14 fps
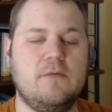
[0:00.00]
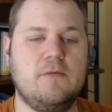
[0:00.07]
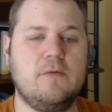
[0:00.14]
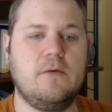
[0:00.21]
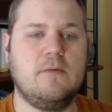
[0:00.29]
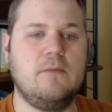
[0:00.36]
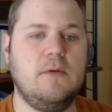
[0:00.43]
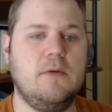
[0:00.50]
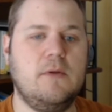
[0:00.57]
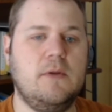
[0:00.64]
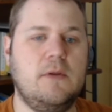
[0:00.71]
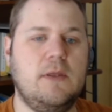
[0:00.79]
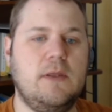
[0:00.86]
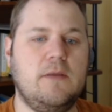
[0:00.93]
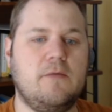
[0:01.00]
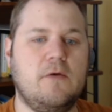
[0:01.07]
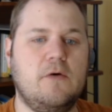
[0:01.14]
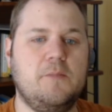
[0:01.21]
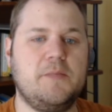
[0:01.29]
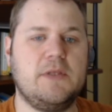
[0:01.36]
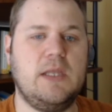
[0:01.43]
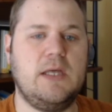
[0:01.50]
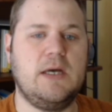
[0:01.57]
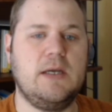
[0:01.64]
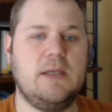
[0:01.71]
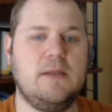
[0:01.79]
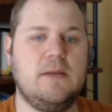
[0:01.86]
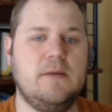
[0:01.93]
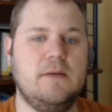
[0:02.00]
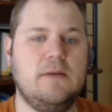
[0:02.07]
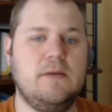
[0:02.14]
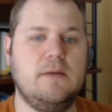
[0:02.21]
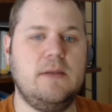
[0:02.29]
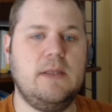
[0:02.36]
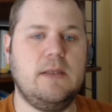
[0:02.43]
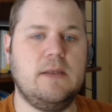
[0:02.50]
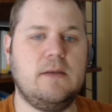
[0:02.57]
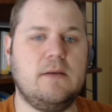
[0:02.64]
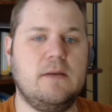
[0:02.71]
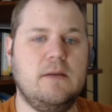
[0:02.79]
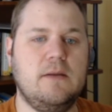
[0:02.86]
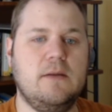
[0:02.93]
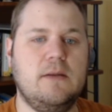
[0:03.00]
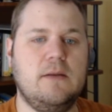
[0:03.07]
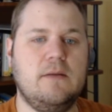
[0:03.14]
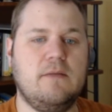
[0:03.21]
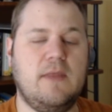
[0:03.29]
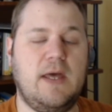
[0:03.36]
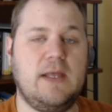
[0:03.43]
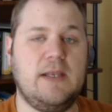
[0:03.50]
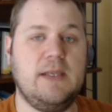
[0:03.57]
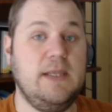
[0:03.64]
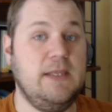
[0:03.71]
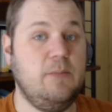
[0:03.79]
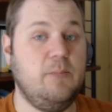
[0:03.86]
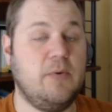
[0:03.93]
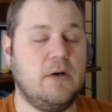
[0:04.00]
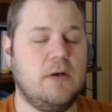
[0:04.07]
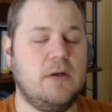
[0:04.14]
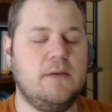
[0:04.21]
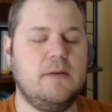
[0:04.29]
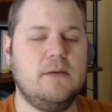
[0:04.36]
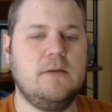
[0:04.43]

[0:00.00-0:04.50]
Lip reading: So his hopes lie in that e-pawn.